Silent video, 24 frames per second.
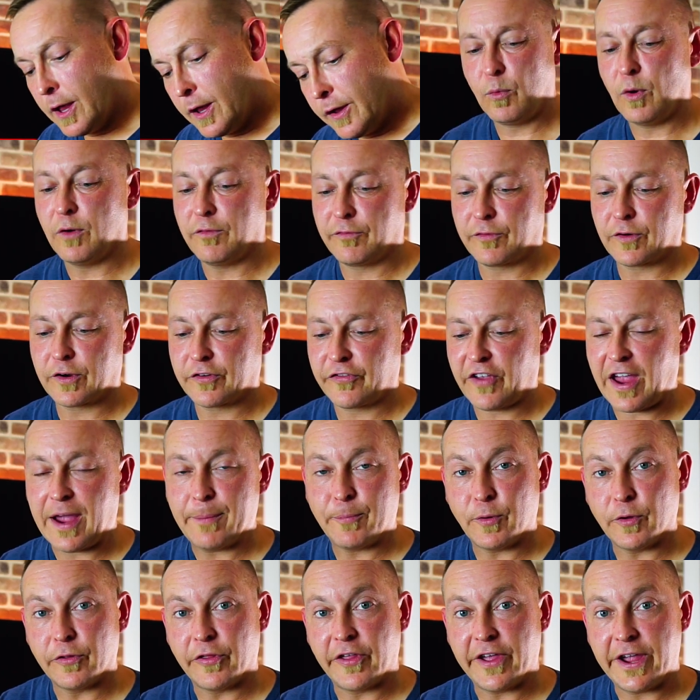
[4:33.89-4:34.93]
Well, for
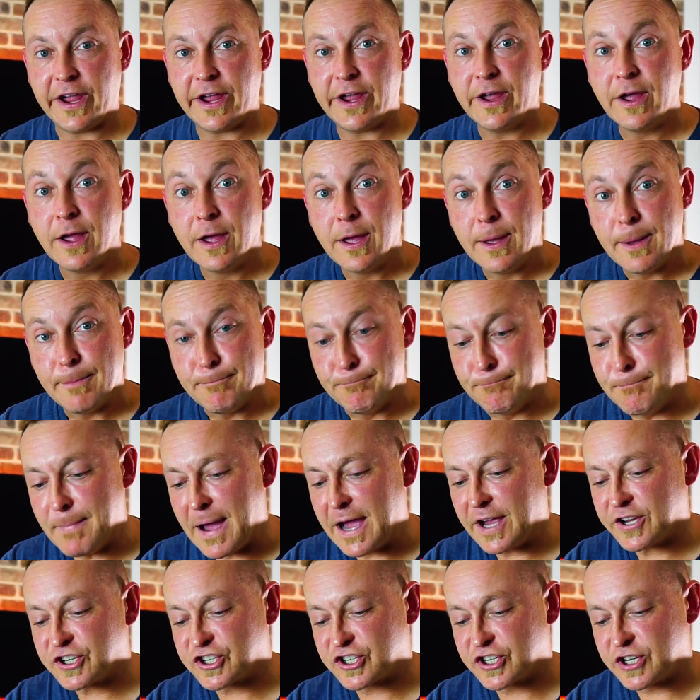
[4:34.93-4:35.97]
example, the
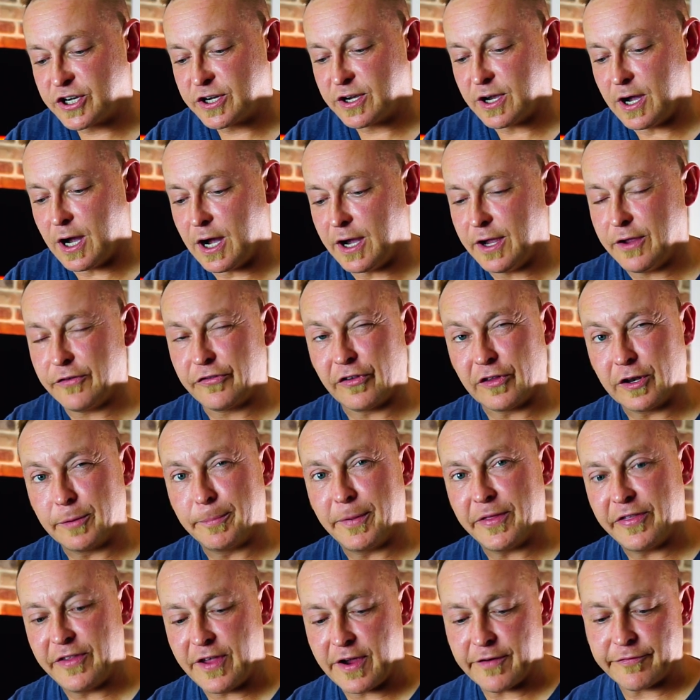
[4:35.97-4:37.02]
mesh is a little
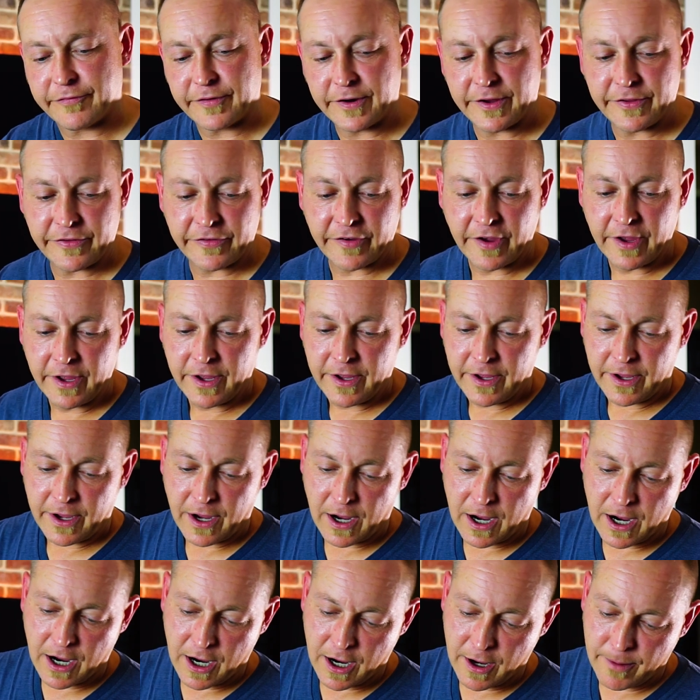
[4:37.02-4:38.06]
bit different,
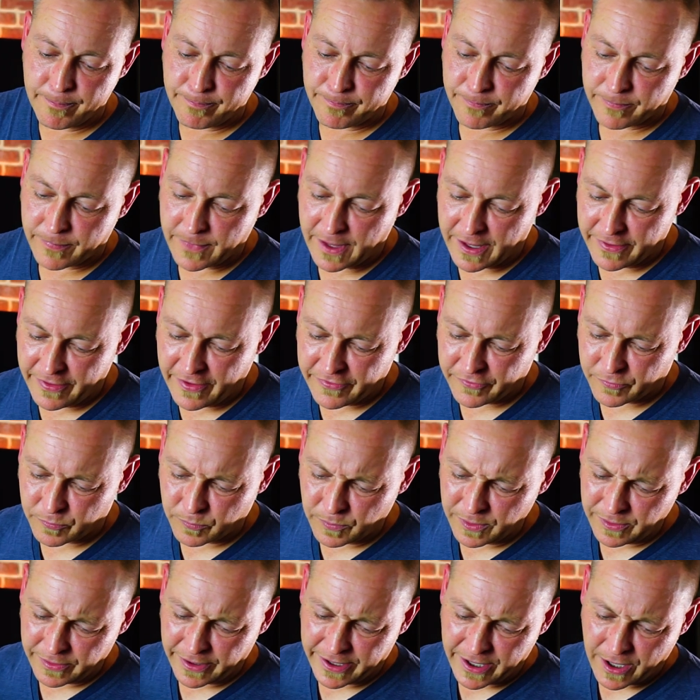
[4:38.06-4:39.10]
and that's
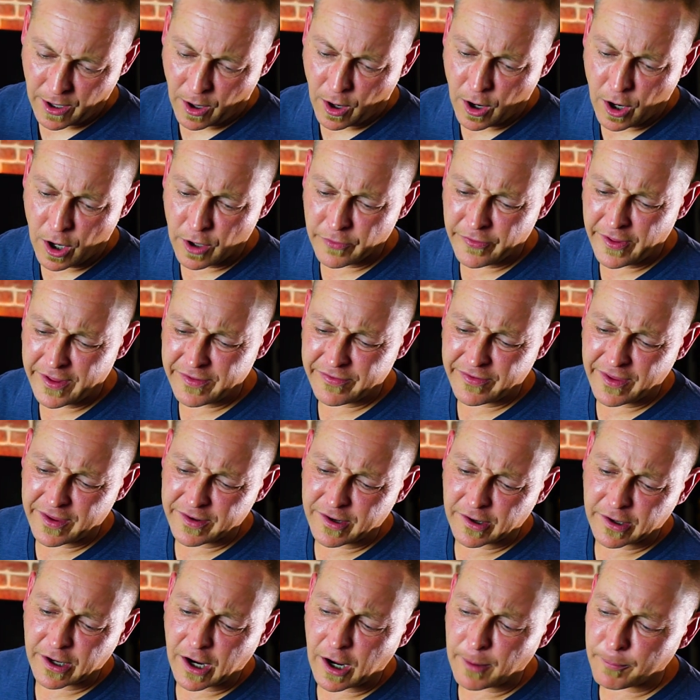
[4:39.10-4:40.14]
really all. They
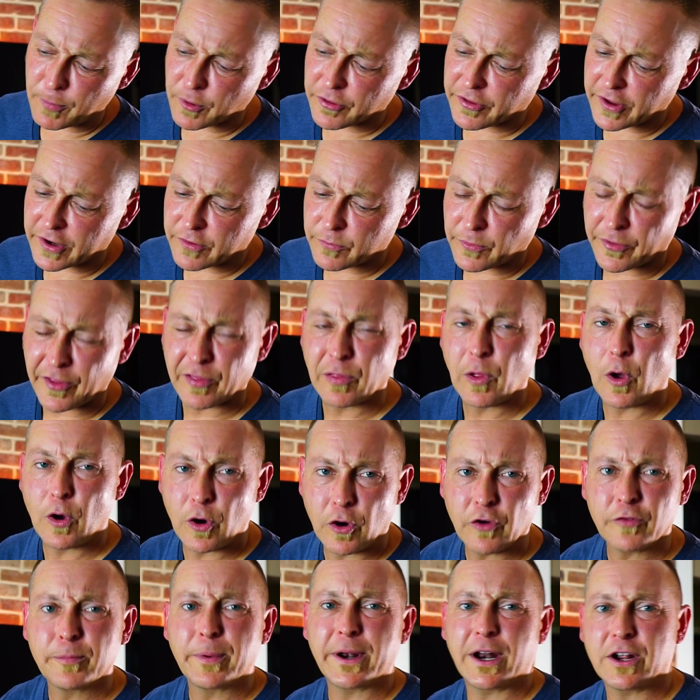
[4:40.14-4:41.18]
did a couple things with the
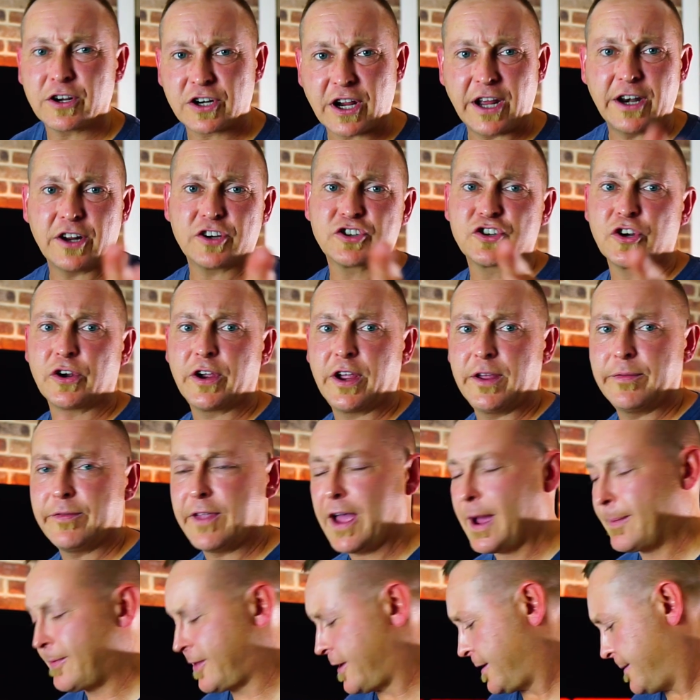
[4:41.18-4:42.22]
logos, but I'll kind of show you in
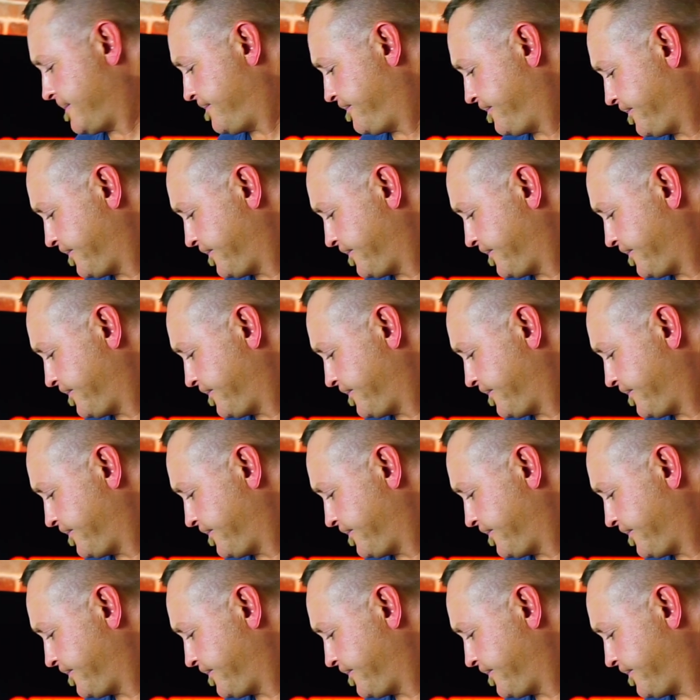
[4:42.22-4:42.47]
depth.